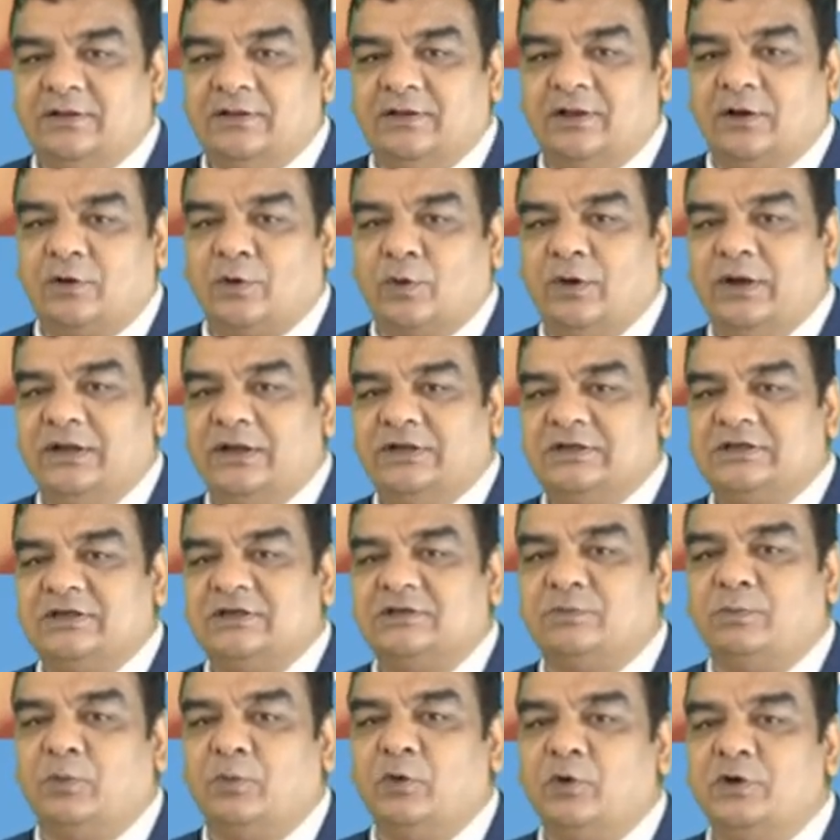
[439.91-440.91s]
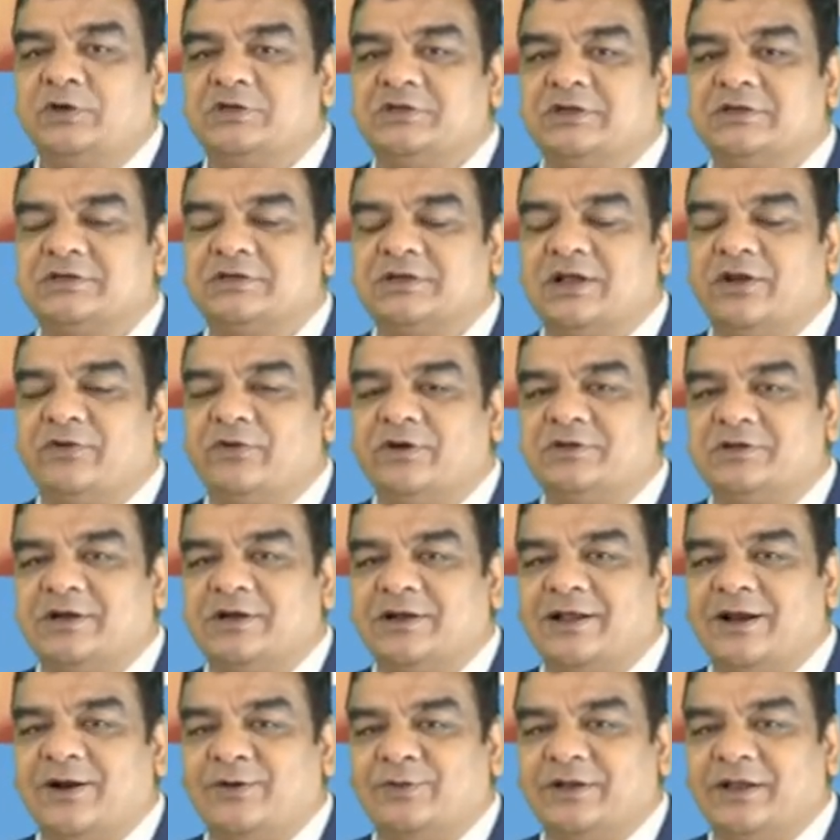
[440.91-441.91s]
The Collins is bluish discoloration
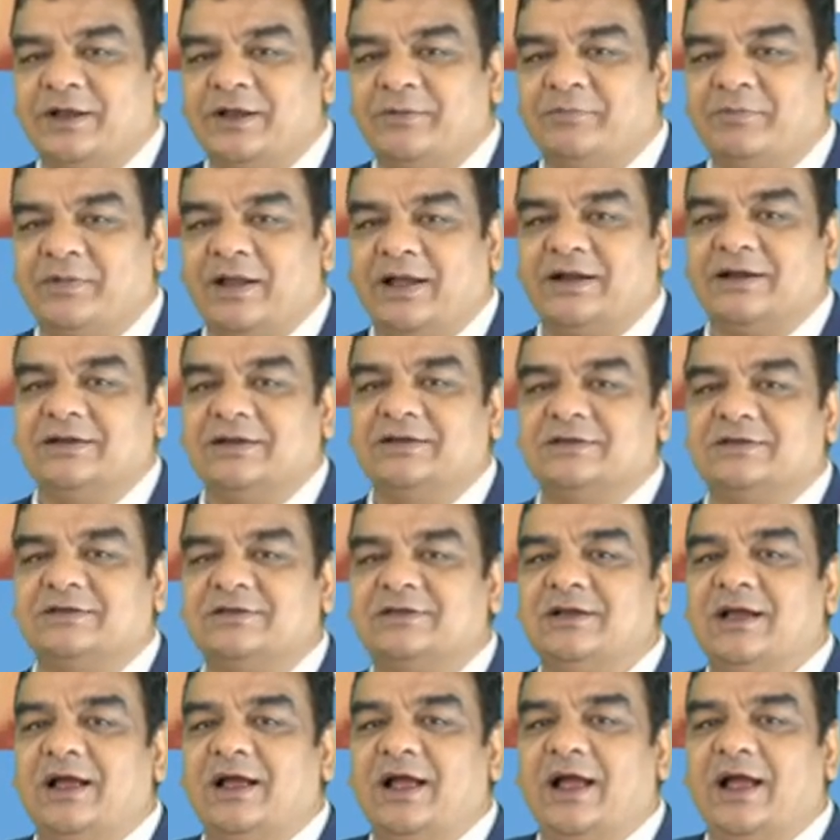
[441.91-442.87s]
around the umbilicus,